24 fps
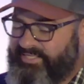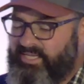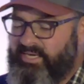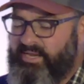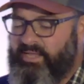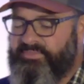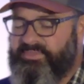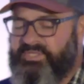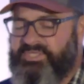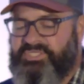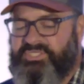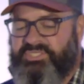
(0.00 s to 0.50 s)

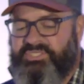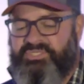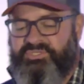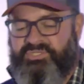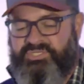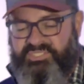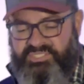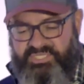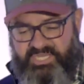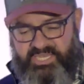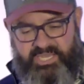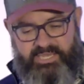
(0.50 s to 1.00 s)
on this
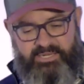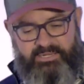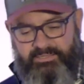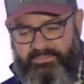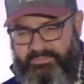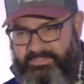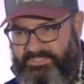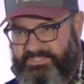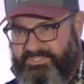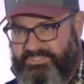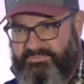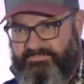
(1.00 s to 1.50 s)
scene,
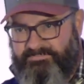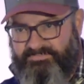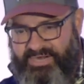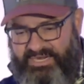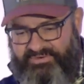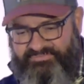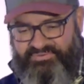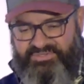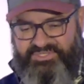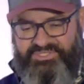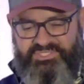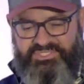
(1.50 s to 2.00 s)
this
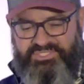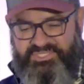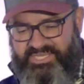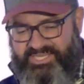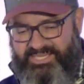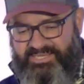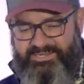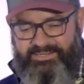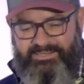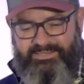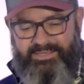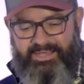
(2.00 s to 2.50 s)
breakfast
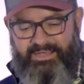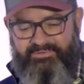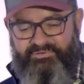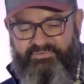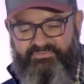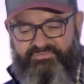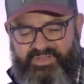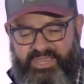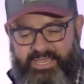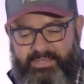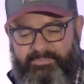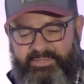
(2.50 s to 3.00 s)
scene of a
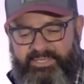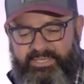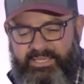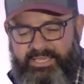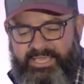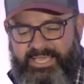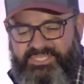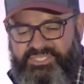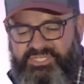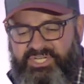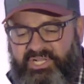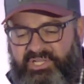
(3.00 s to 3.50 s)
family,
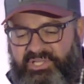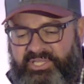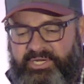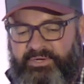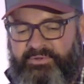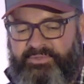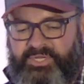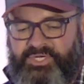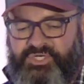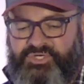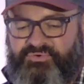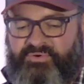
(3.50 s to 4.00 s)
it's clear
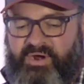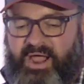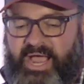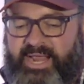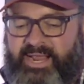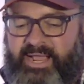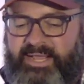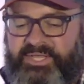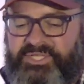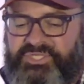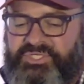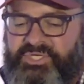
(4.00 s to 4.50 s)
that dry
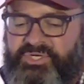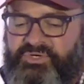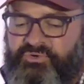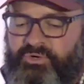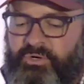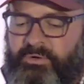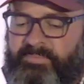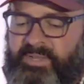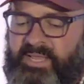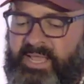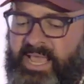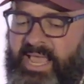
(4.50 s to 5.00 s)
eye
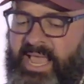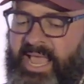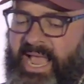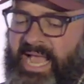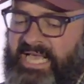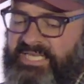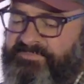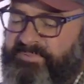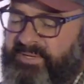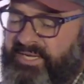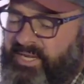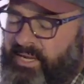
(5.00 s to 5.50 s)
syndrome
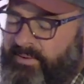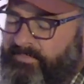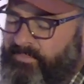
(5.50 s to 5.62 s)
has become a